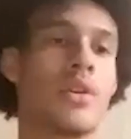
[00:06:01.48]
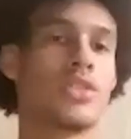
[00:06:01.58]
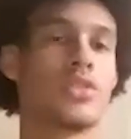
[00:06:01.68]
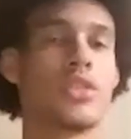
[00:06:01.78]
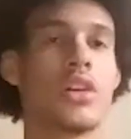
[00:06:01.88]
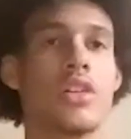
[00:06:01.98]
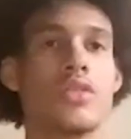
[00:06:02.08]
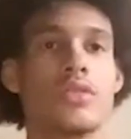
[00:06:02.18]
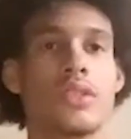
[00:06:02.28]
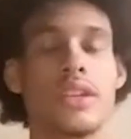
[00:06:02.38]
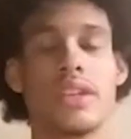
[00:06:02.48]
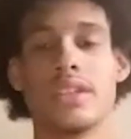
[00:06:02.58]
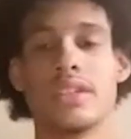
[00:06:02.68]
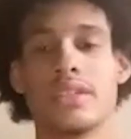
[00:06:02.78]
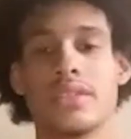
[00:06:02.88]
personal goals
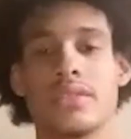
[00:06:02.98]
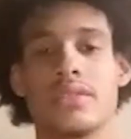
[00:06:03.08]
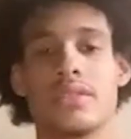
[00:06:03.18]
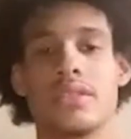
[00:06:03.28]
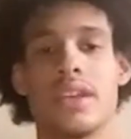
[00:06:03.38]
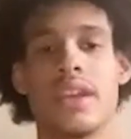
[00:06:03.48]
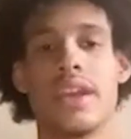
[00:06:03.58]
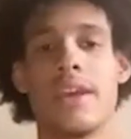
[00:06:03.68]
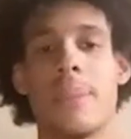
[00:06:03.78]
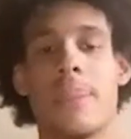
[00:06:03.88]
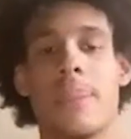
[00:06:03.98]
is to get